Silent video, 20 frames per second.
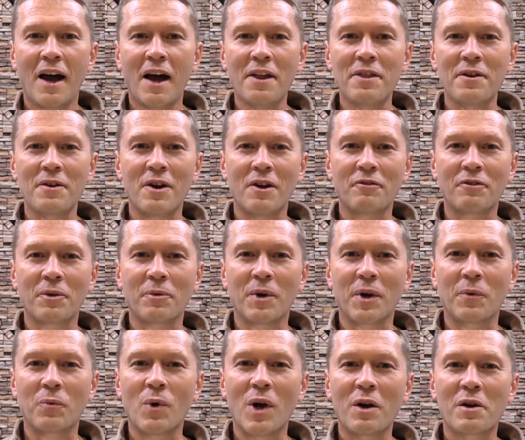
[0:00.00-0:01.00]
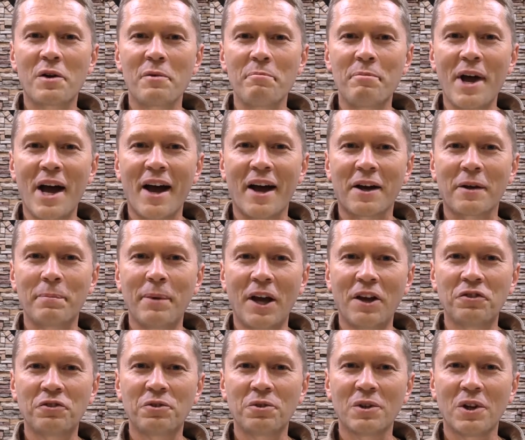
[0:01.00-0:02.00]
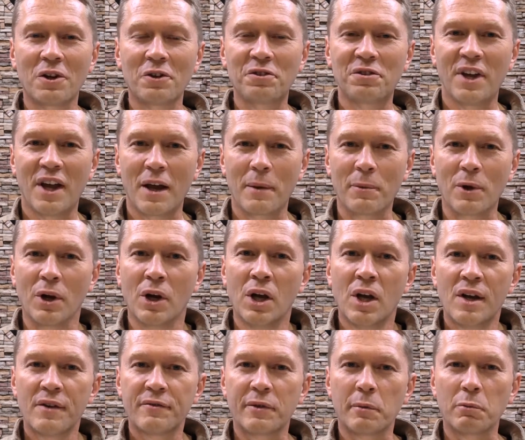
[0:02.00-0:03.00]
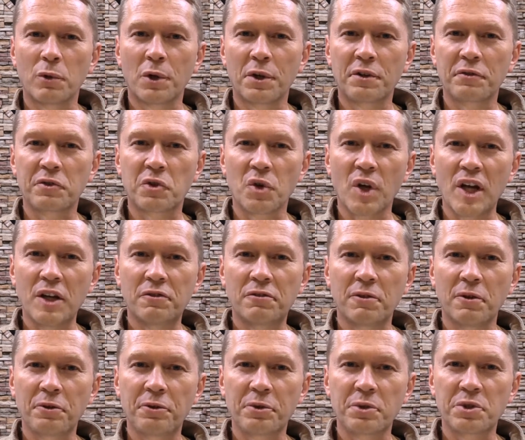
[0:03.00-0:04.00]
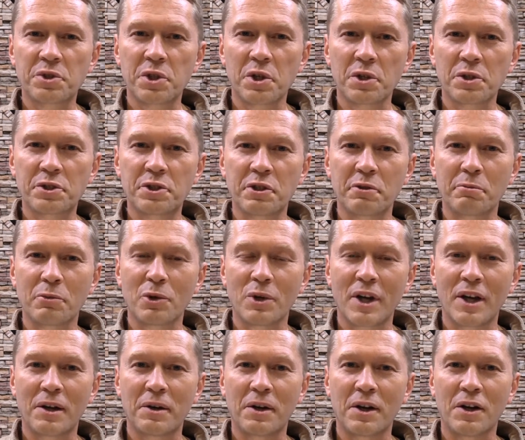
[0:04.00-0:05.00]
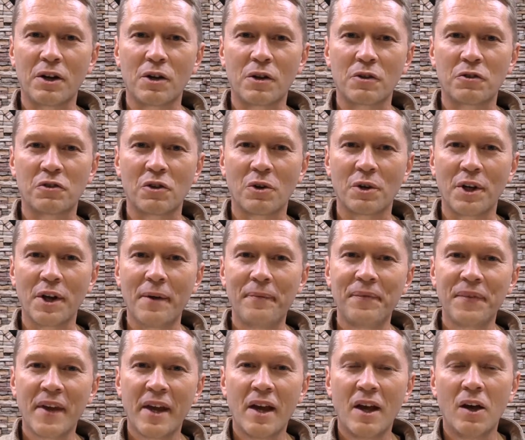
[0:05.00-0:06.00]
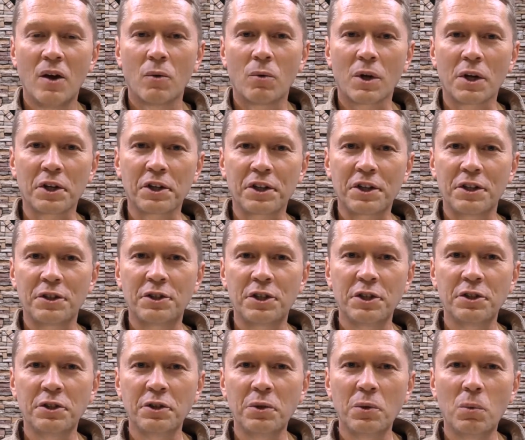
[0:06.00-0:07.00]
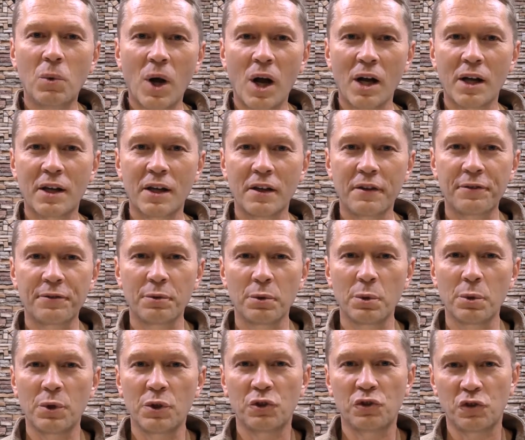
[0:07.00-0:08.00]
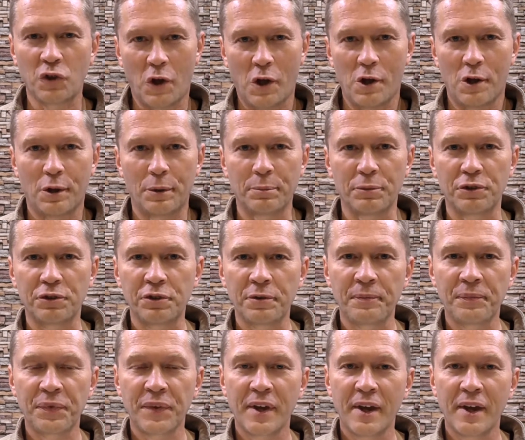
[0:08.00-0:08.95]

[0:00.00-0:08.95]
Hi there, everyone. Welcome back. Pastor Lars Hammar from Lord of Grace Lutheran Church in Marana, Arizona. We're going to continue walking through the Psalms